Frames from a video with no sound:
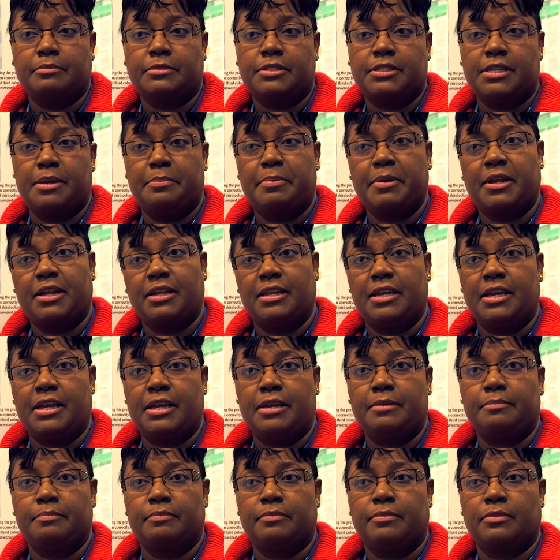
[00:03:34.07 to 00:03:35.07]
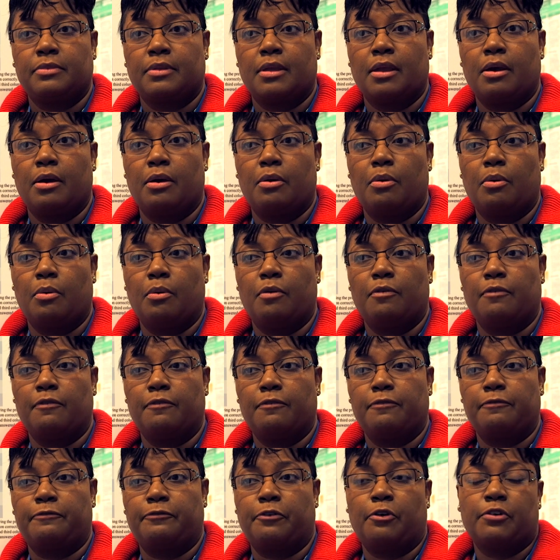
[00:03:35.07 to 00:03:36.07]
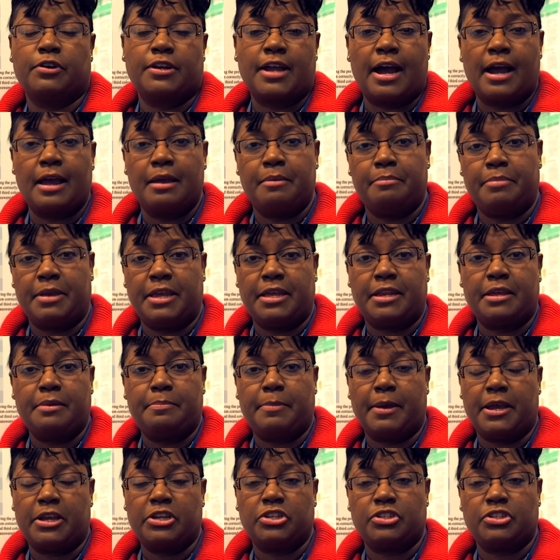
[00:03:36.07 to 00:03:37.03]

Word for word: Typically, for diabetes